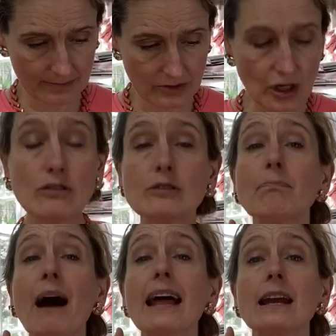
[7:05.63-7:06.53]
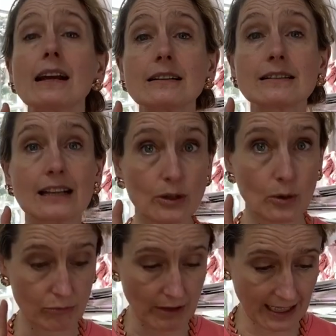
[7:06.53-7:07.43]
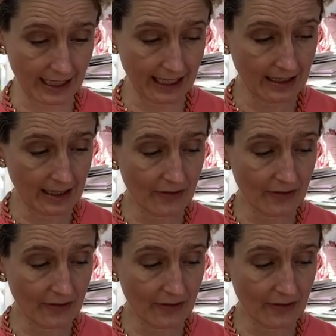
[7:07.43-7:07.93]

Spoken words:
Don't panic, said old Rinky.